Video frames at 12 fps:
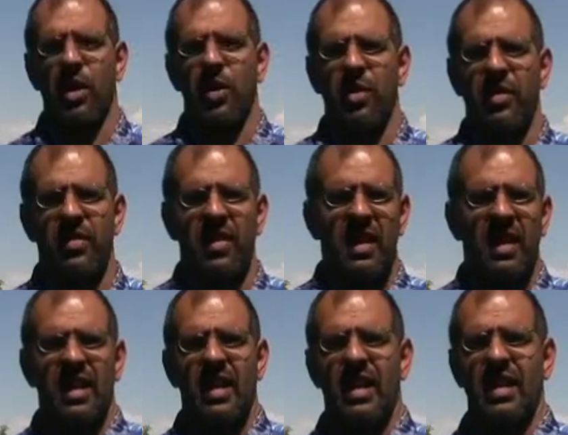We've,
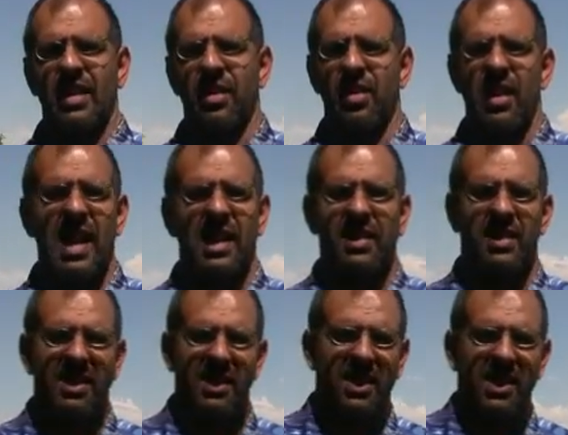had
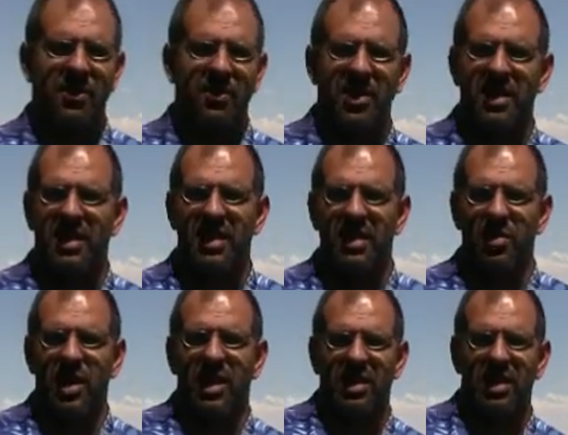different.
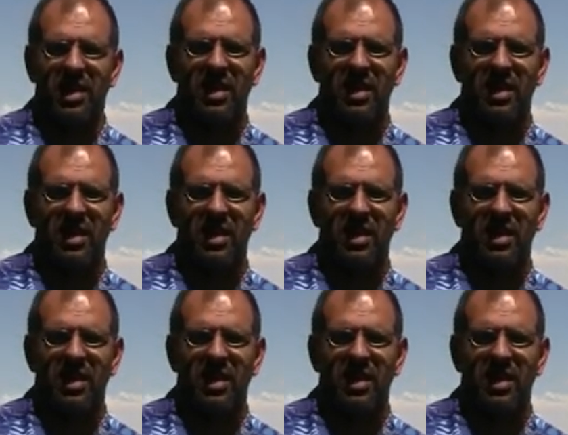Well, All